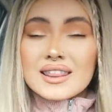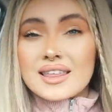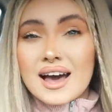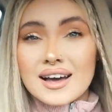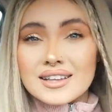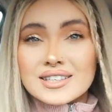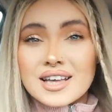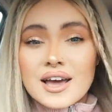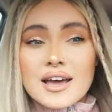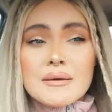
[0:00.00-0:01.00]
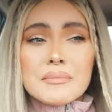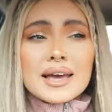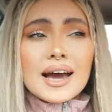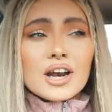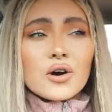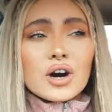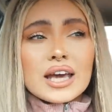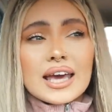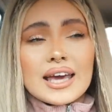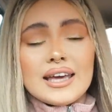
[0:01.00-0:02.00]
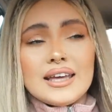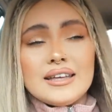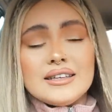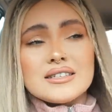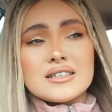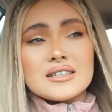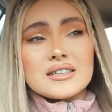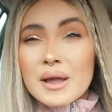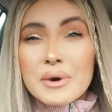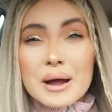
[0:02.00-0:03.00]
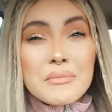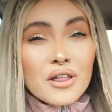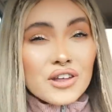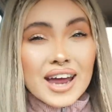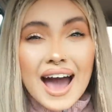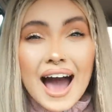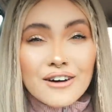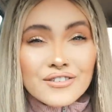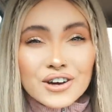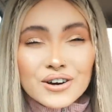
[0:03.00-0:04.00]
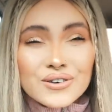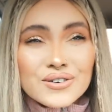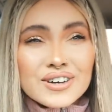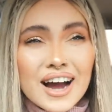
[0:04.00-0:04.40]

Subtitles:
that me and Kayla got our keys about a month and a half ago.